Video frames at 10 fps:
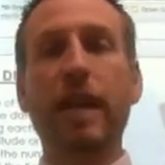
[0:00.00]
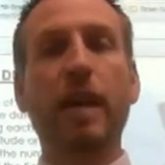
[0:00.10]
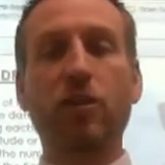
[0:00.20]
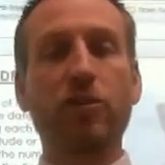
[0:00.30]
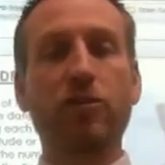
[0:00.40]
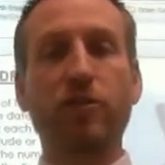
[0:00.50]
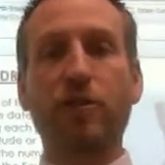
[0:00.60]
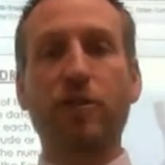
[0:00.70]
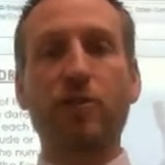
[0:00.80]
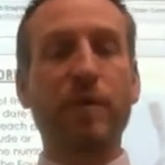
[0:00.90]
any larger
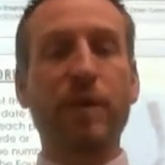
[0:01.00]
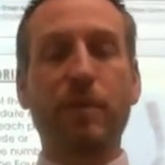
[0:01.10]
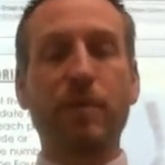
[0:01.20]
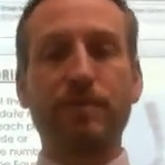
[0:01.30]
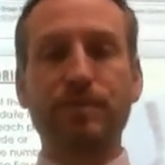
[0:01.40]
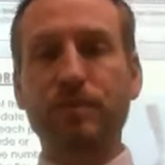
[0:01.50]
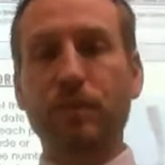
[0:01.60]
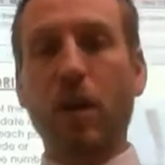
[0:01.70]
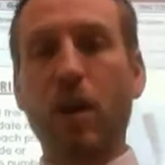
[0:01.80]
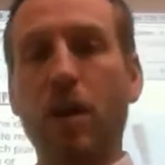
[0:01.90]
than 3 people.
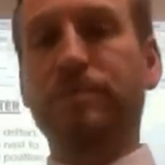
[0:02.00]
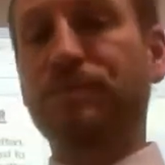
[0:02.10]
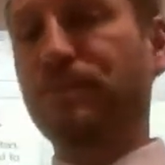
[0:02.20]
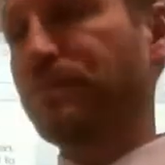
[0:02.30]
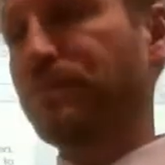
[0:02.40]
All right,